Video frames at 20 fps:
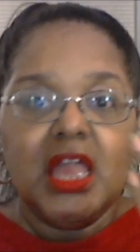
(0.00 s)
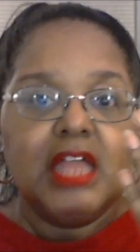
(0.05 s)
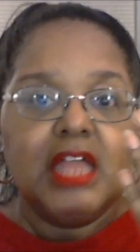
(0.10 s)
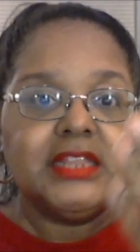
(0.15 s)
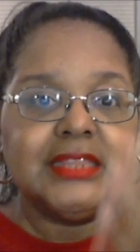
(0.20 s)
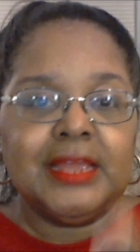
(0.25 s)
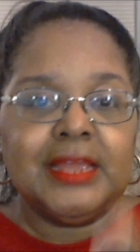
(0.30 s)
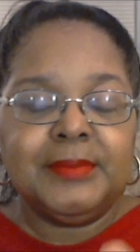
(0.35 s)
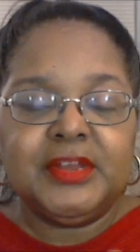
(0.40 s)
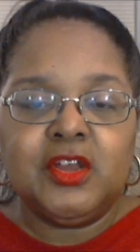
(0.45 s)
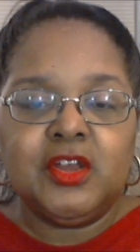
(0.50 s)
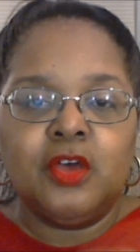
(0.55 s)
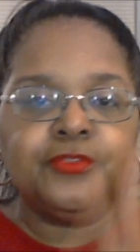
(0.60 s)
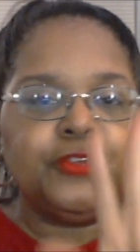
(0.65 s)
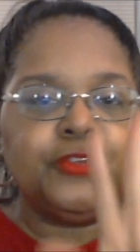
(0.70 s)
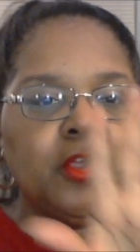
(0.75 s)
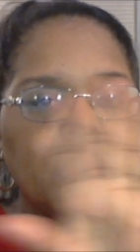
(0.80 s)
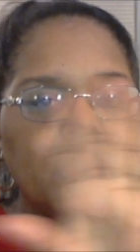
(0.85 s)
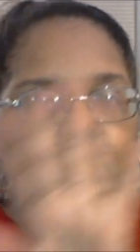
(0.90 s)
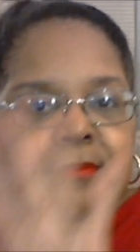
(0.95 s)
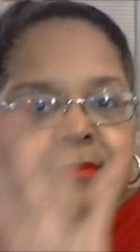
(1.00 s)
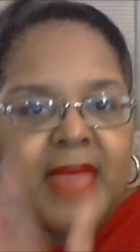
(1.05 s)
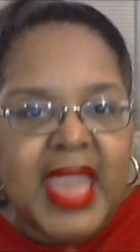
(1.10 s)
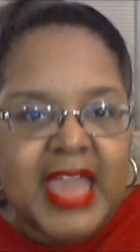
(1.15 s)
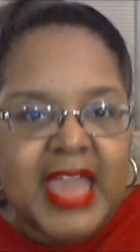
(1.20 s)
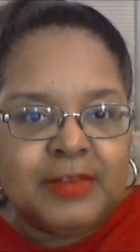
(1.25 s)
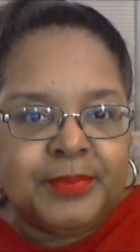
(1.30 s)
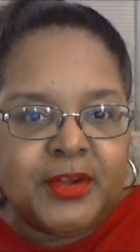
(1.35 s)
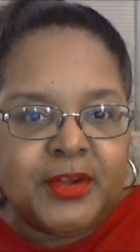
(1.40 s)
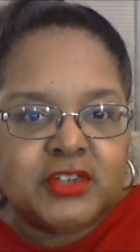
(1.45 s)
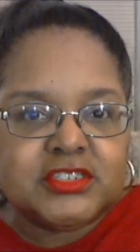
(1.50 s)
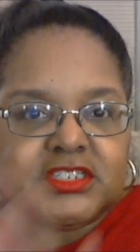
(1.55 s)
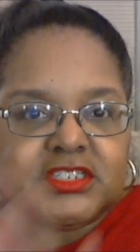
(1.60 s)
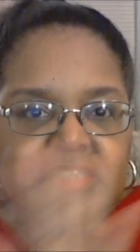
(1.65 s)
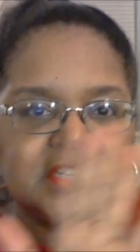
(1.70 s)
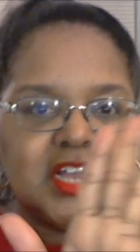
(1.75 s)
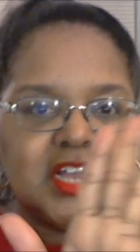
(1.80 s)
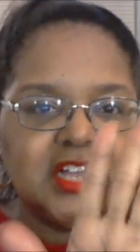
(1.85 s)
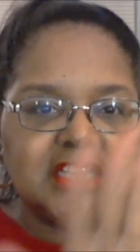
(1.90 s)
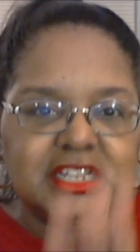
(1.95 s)
Let me know if you're a matte
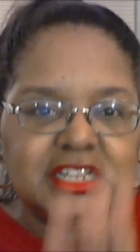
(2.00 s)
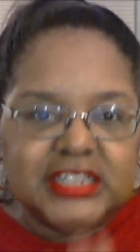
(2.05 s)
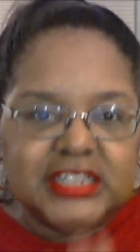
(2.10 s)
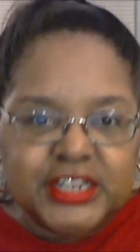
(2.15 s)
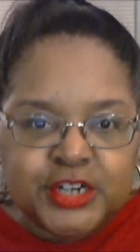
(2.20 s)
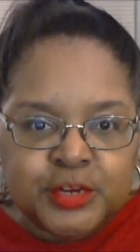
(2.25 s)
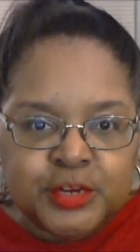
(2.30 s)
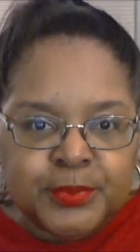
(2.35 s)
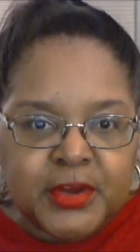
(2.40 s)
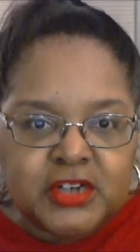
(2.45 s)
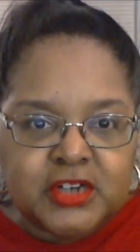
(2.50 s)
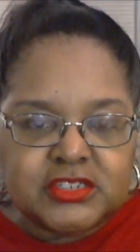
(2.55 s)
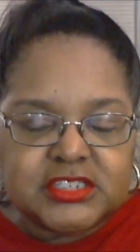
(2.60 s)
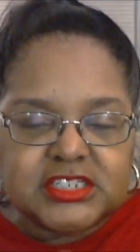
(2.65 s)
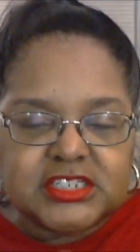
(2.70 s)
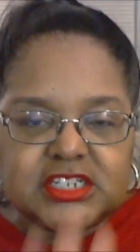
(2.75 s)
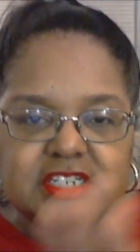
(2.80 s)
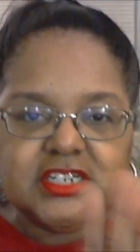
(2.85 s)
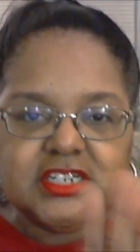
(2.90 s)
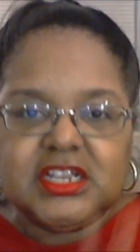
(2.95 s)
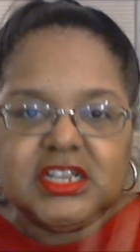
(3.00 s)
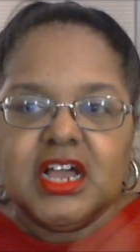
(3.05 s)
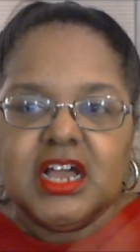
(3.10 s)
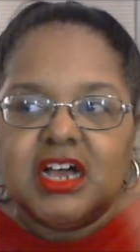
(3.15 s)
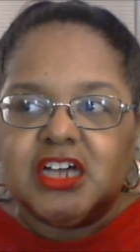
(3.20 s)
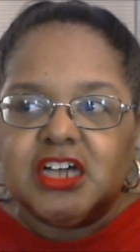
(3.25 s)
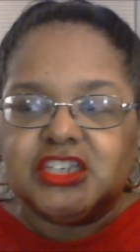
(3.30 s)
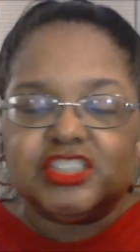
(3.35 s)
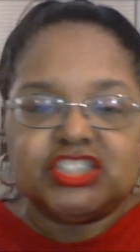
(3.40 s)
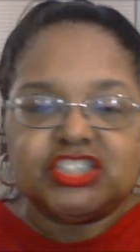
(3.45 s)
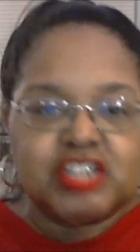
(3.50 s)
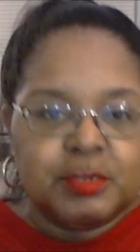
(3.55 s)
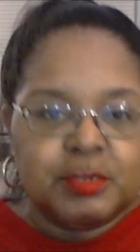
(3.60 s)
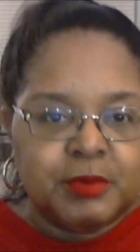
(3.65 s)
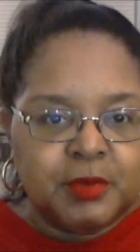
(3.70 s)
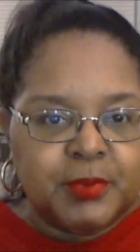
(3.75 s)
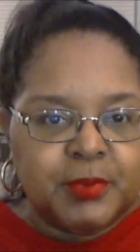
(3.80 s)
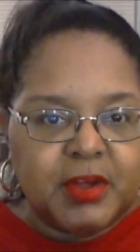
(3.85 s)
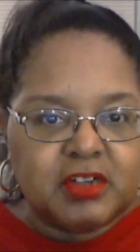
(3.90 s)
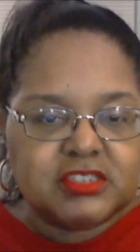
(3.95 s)
person, a glitter person, a
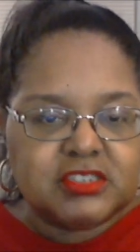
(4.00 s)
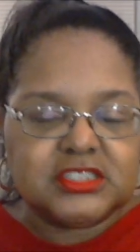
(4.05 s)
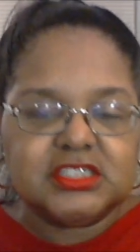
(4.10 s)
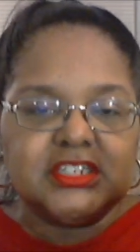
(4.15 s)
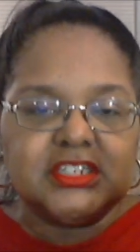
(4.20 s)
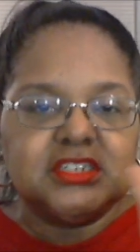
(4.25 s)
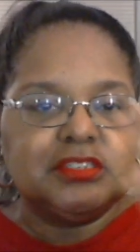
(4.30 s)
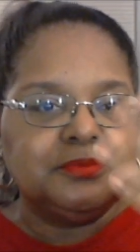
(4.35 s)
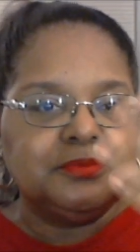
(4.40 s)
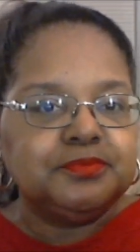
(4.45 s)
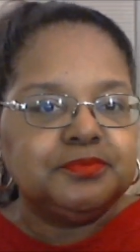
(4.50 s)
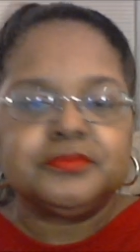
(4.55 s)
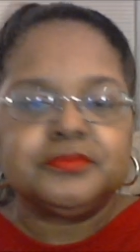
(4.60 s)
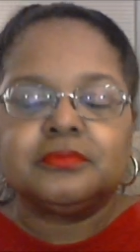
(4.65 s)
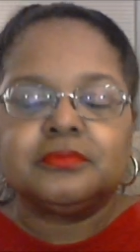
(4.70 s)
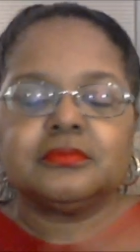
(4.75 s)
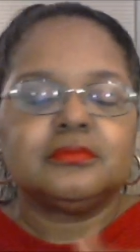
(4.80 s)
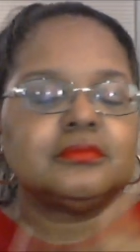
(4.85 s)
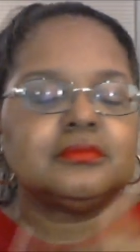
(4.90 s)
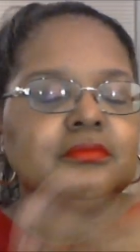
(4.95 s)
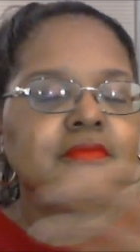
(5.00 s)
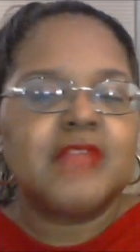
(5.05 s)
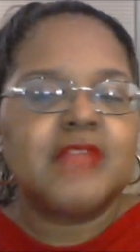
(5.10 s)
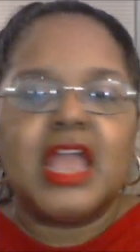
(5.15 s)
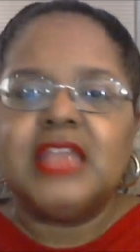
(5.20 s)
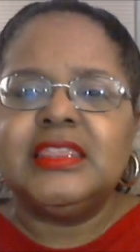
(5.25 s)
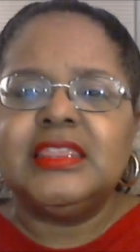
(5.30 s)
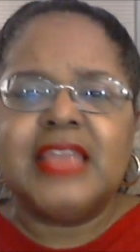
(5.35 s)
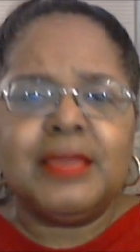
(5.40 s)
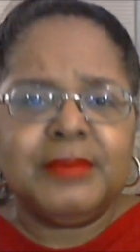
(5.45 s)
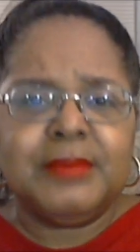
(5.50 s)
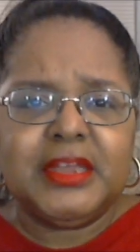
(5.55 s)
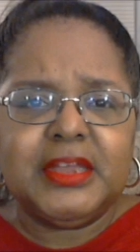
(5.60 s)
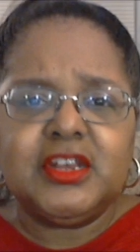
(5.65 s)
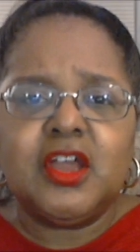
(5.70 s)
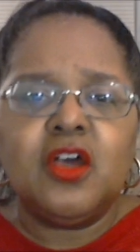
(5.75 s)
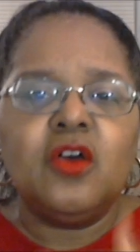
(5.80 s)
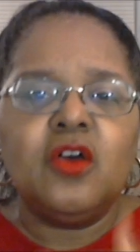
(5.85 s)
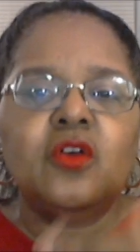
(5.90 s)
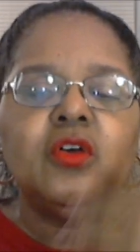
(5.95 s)
shimmer person. Let me
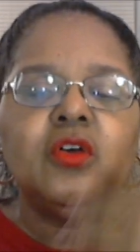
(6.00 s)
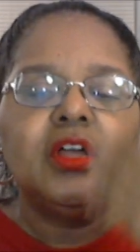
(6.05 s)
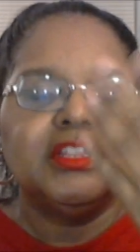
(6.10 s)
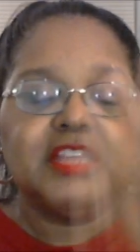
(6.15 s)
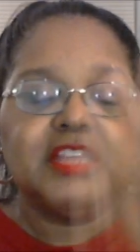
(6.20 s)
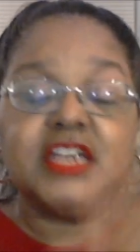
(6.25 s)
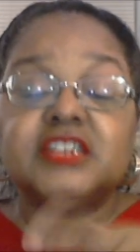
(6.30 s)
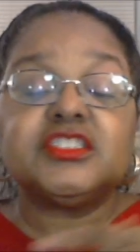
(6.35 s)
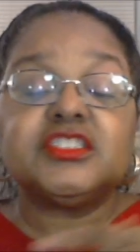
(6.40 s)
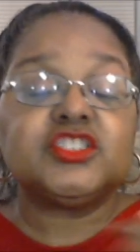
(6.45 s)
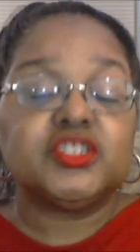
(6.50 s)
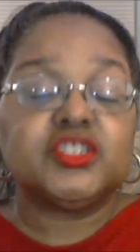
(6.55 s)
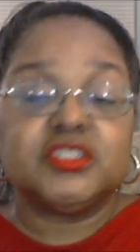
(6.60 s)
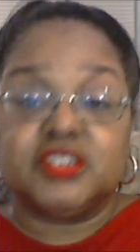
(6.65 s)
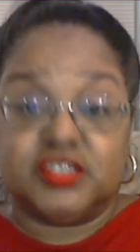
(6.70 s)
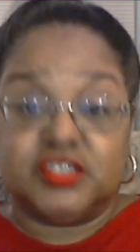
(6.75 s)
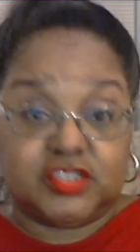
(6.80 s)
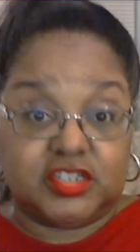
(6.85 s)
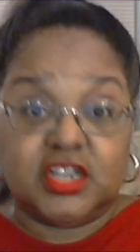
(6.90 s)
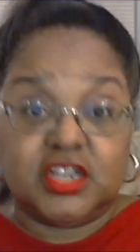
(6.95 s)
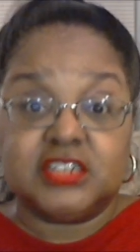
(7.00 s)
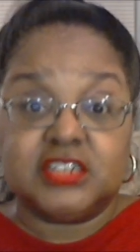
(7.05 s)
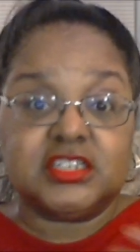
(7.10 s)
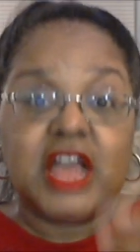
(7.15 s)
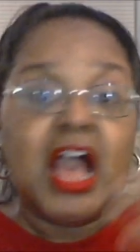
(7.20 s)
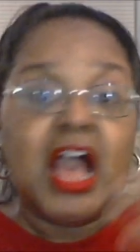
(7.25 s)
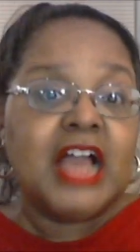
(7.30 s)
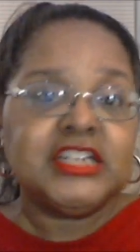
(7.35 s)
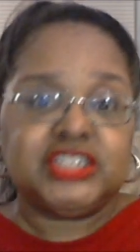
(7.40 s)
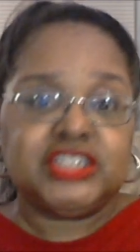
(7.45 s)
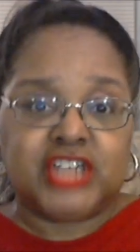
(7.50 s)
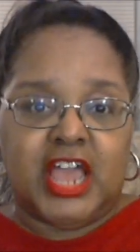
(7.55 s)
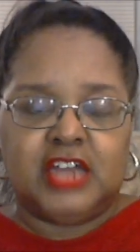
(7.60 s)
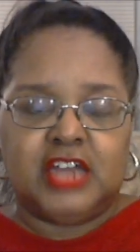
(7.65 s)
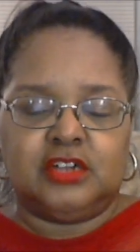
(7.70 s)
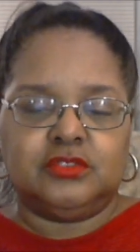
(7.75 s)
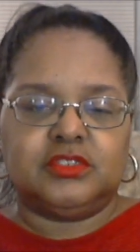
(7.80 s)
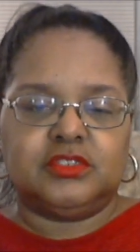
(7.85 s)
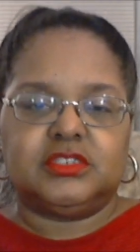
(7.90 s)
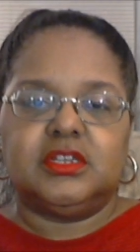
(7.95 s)
know. Let us discuss
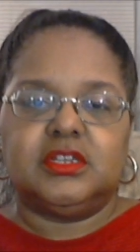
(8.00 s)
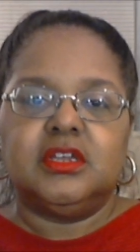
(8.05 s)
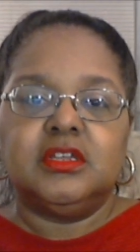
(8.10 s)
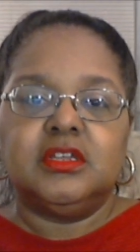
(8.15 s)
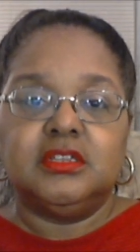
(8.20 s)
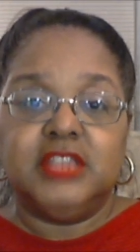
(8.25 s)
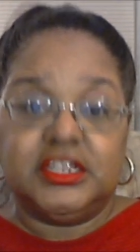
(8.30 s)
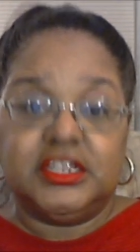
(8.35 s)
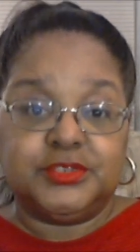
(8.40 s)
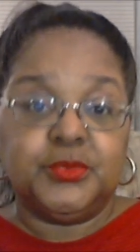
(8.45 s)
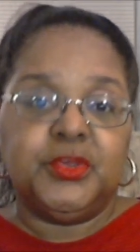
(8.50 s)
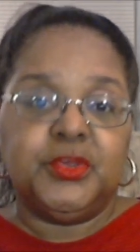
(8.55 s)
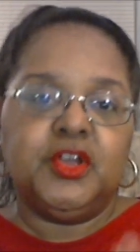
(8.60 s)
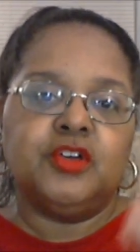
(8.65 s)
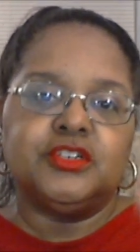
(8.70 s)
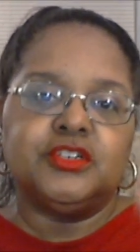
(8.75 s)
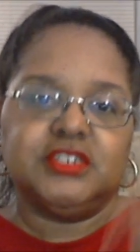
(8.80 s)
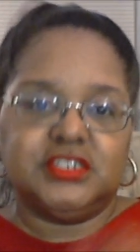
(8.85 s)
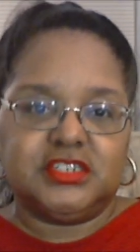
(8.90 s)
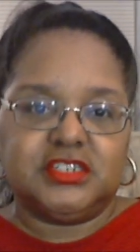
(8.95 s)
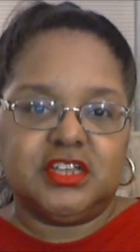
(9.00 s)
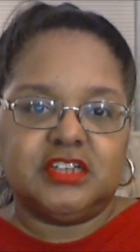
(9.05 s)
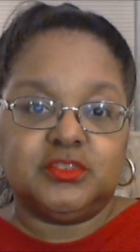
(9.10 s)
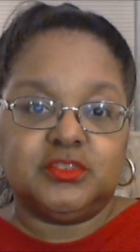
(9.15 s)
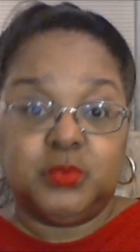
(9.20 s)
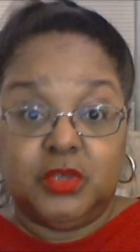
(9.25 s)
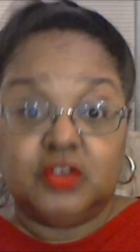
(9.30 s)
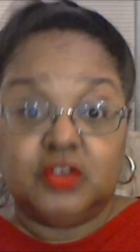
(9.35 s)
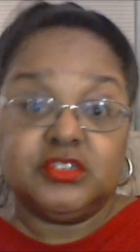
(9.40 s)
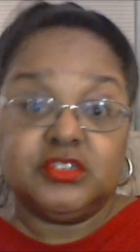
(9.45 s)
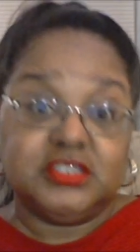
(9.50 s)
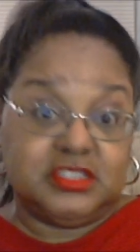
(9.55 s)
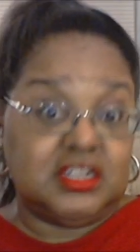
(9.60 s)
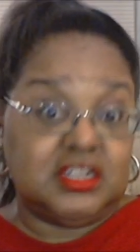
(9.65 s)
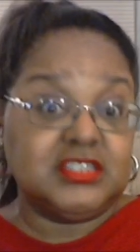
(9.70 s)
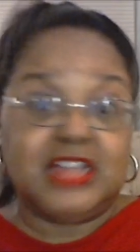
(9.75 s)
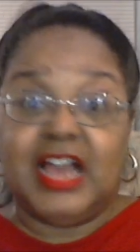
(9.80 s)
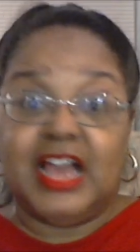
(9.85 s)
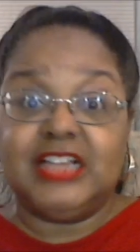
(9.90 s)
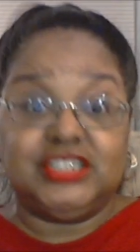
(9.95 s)
eyeshadows. That's what we're going to discuss. We're going to
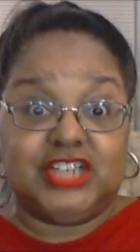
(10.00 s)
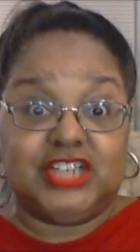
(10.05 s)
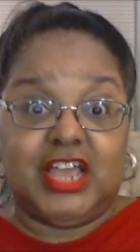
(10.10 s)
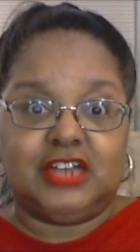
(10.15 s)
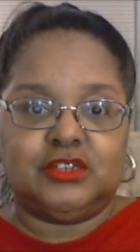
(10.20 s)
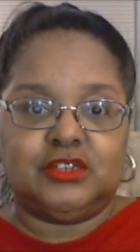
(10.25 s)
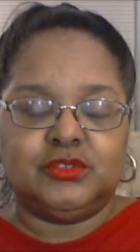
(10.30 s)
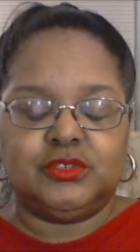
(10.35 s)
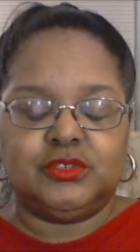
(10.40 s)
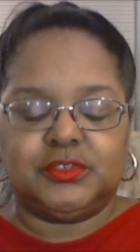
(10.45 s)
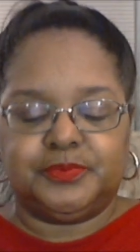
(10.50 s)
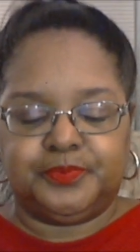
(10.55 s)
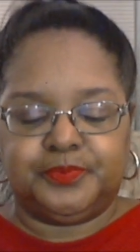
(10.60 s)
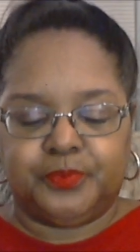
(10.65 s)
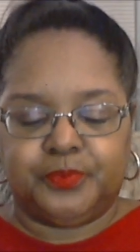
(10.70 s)
discuss eyeshadows.